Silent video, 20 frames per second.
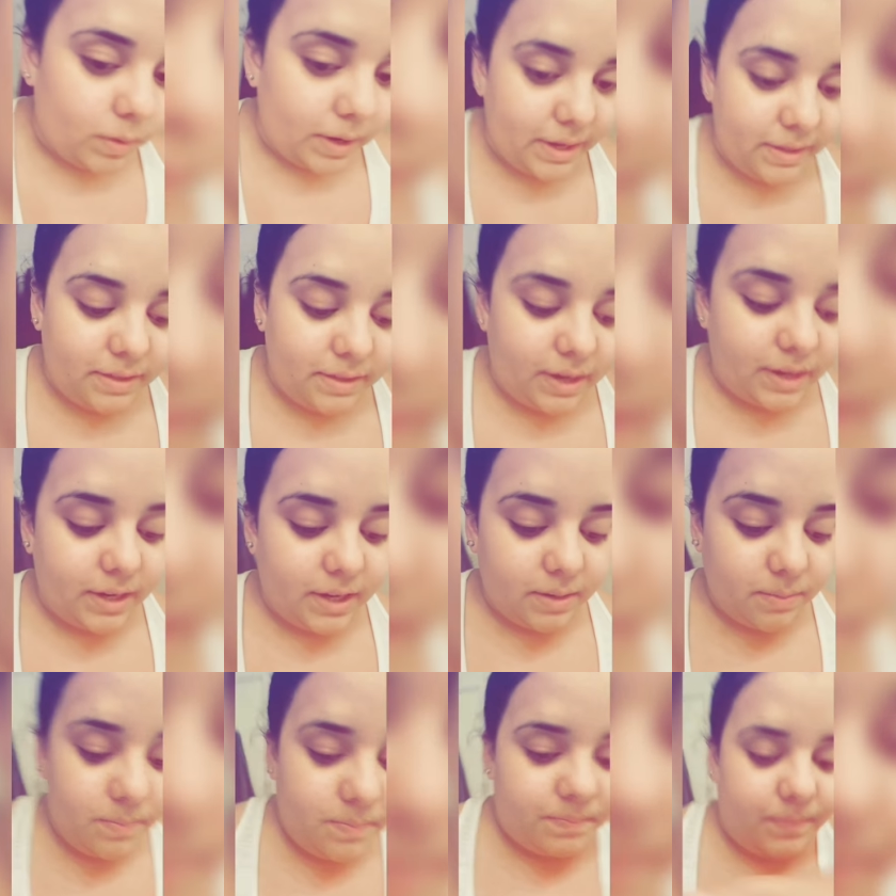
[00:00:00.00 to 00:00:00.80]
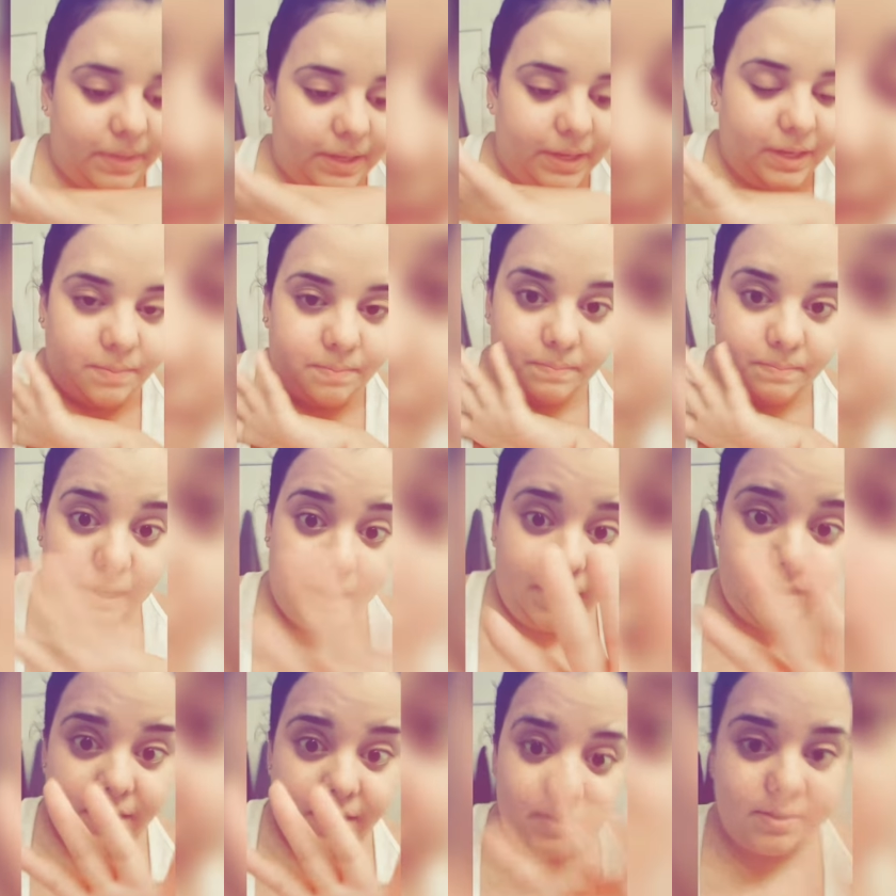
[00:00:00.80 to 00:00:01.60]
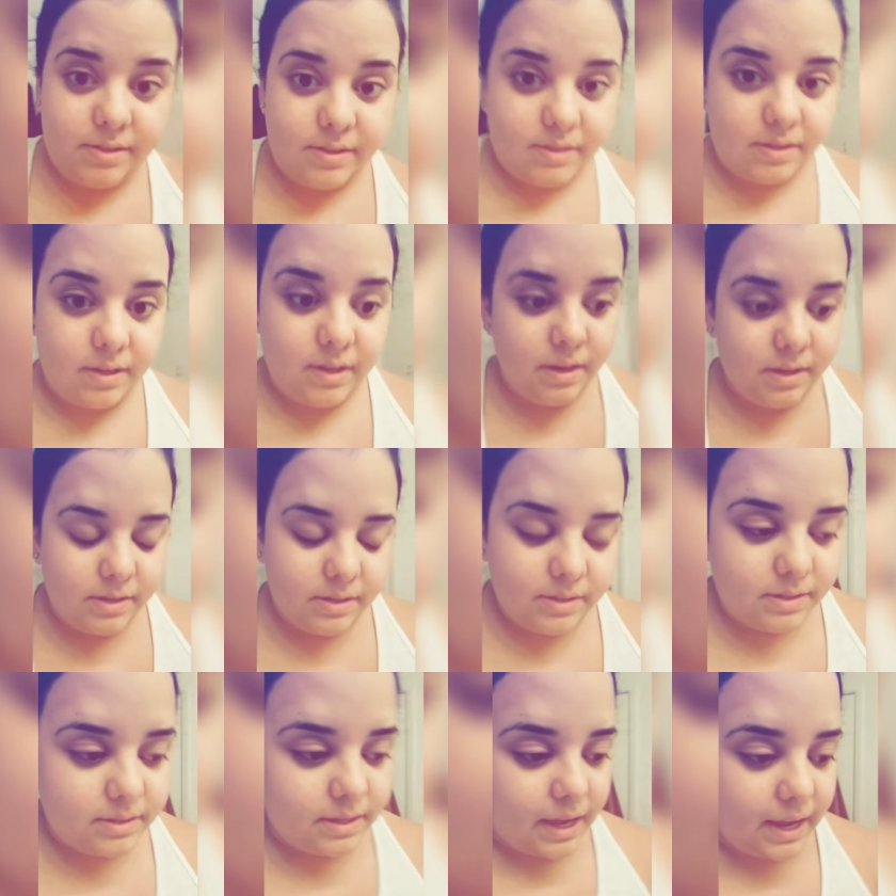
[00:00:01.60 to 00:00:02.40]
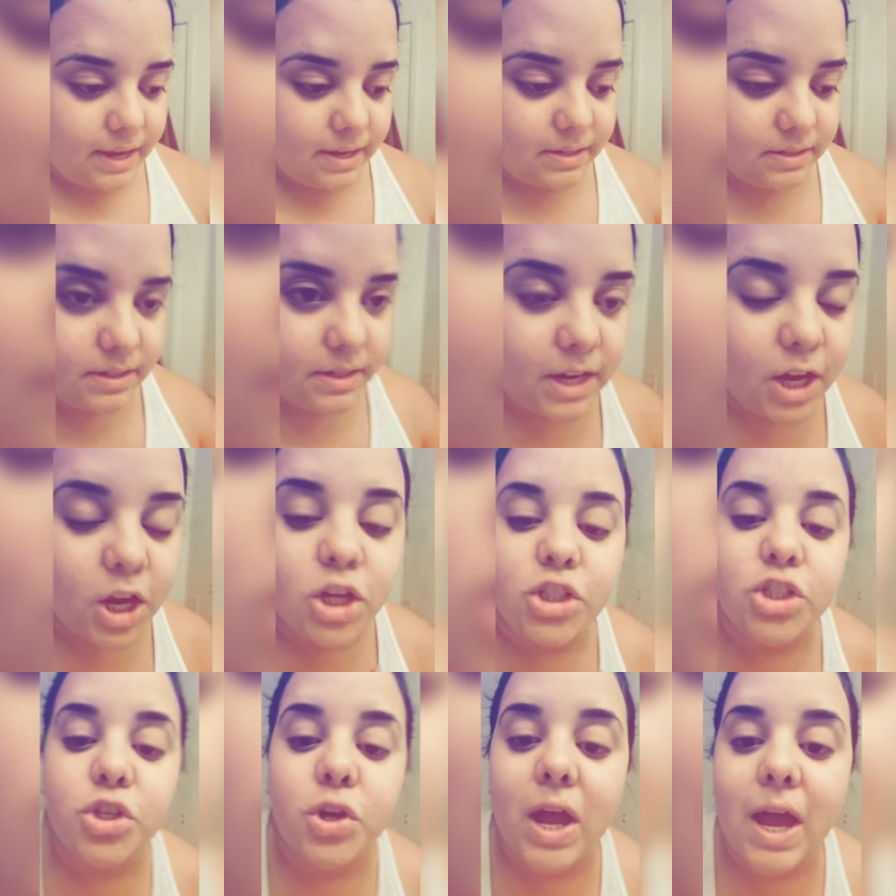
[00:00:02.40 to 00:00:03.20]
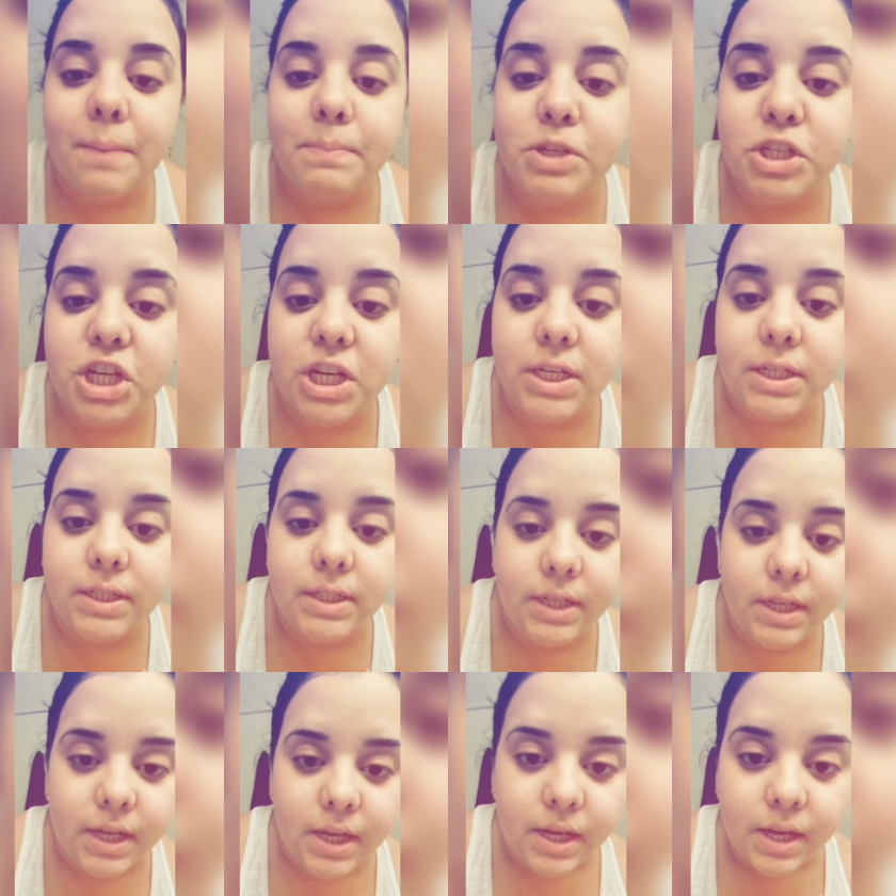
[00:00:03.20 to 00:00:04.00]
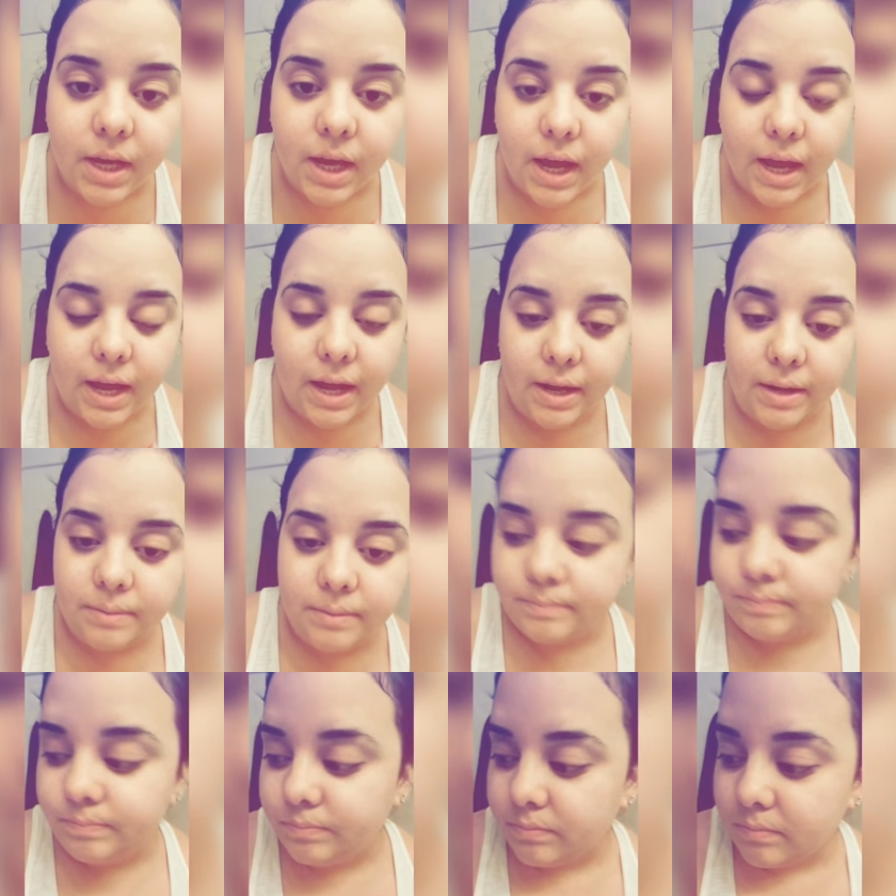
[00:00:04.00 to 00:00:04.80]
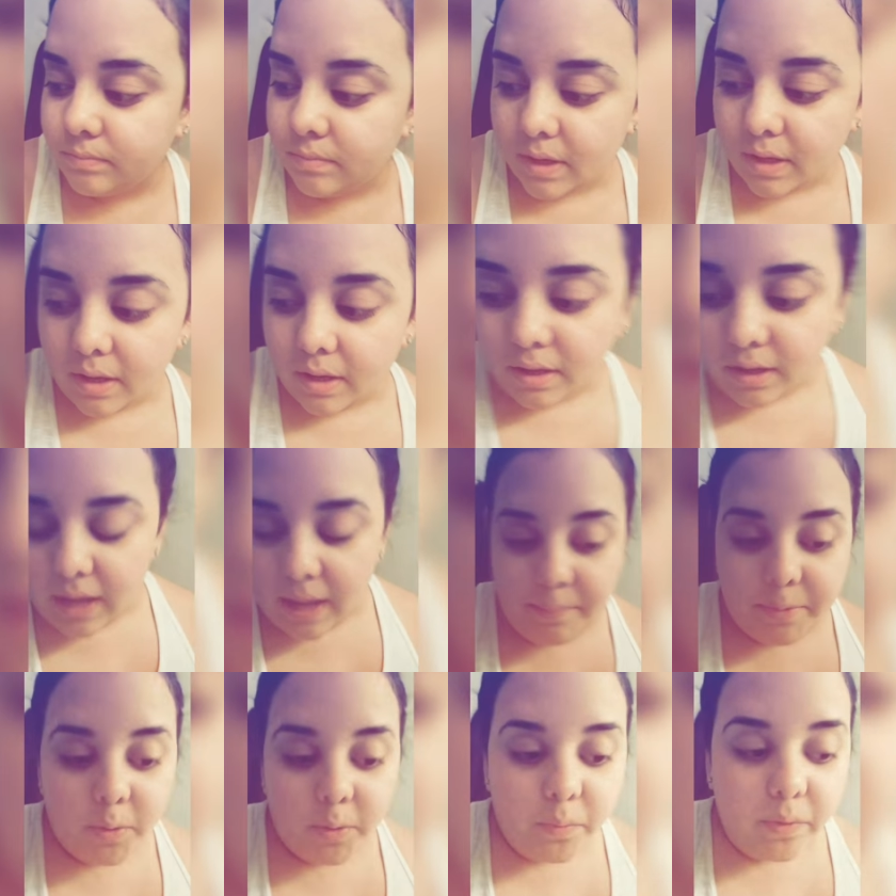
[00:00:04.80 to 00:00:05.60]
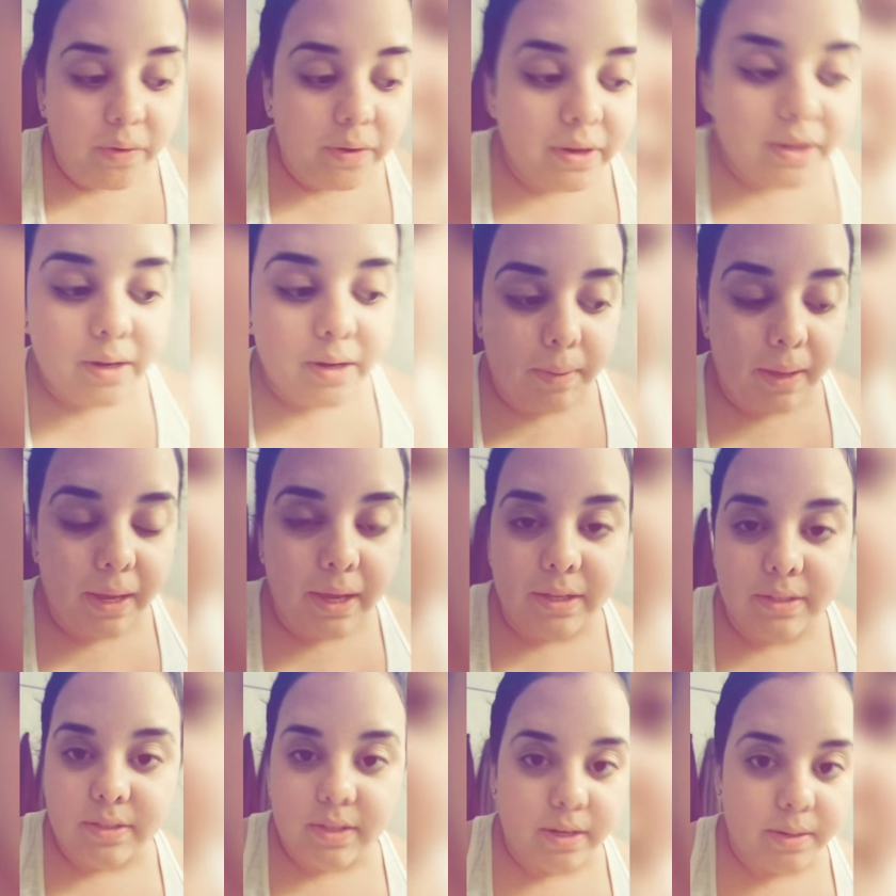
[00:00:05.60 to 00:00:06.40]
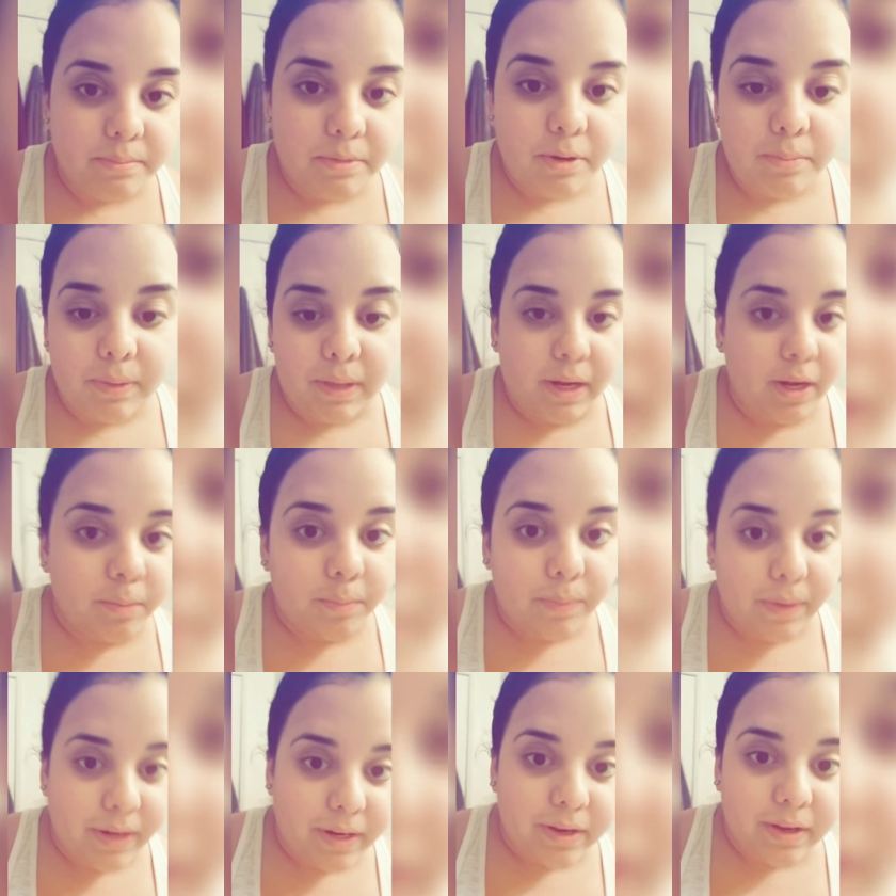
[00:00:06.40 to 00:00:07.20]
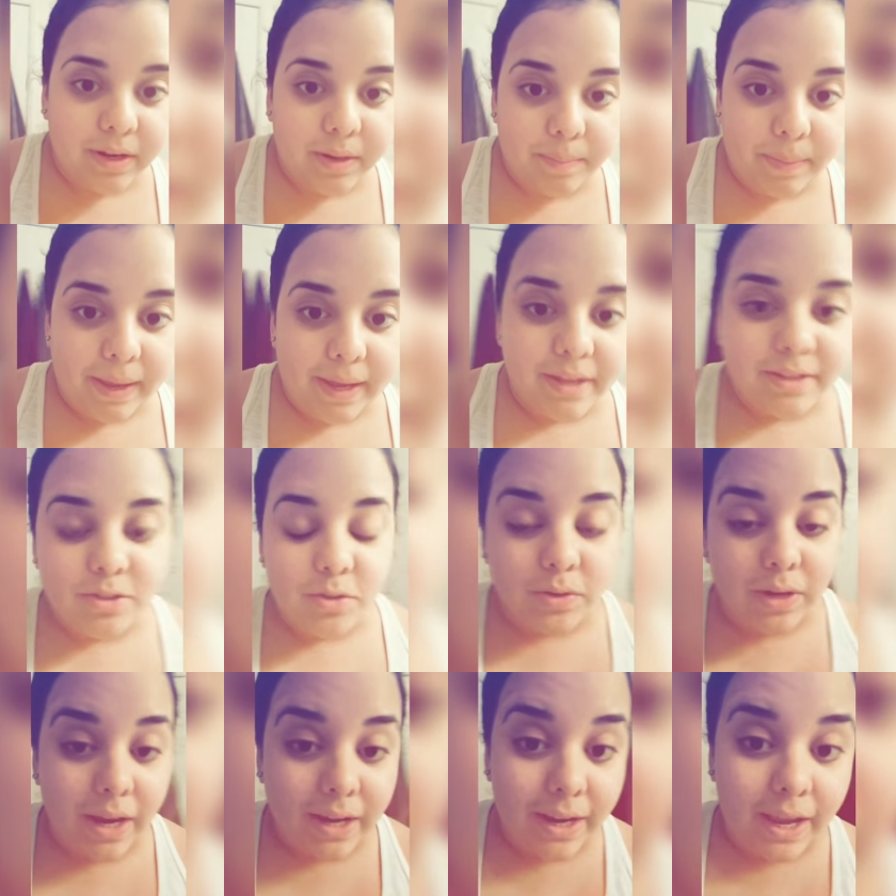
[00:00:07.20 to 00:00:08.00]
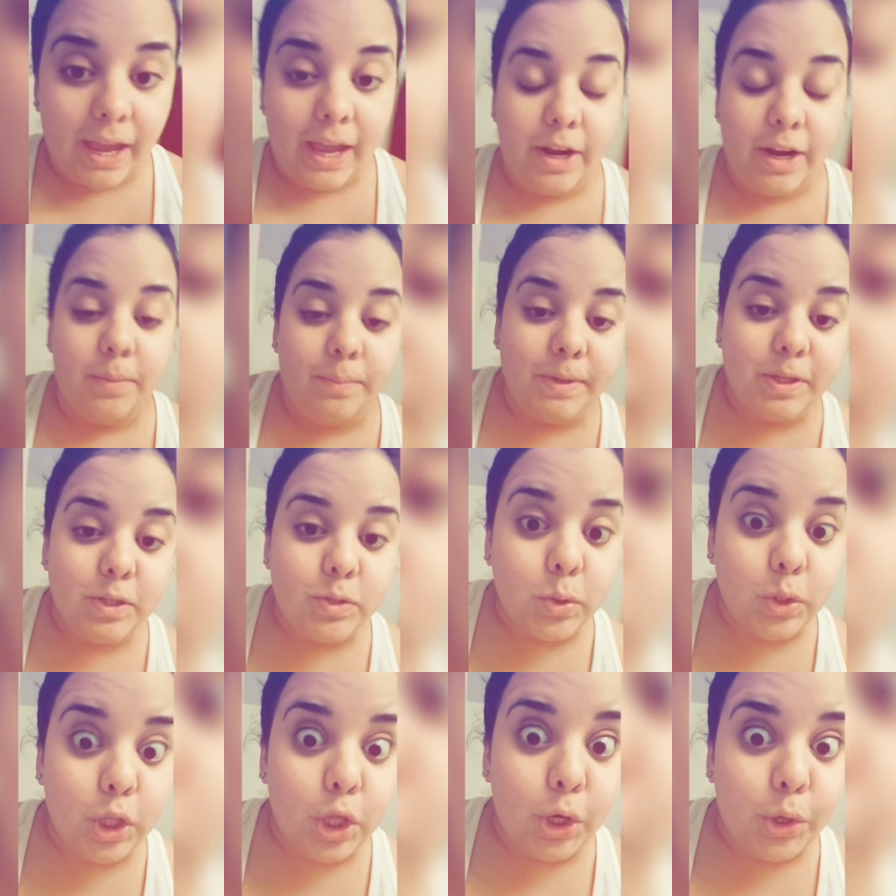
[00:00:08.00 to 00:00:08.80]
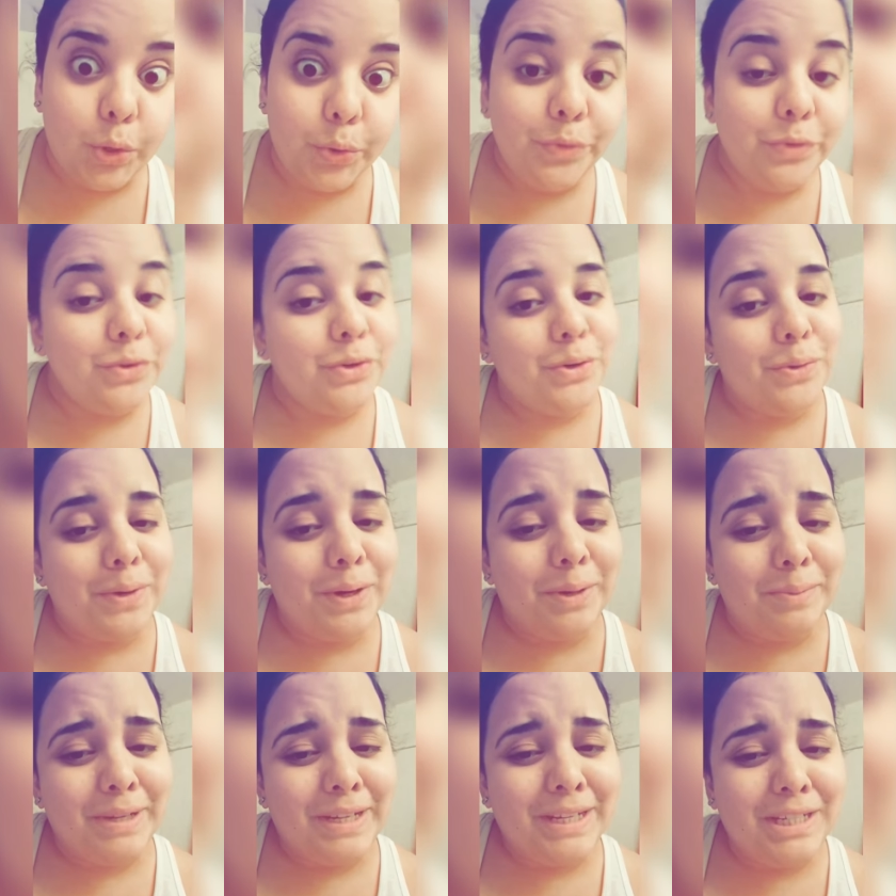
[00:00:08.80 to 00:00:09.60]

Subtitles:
way that I can like make this stand in a contraption. I'm not wearing any pants, and I'm not planning on putting any pants, so it cannot be too low, you know what I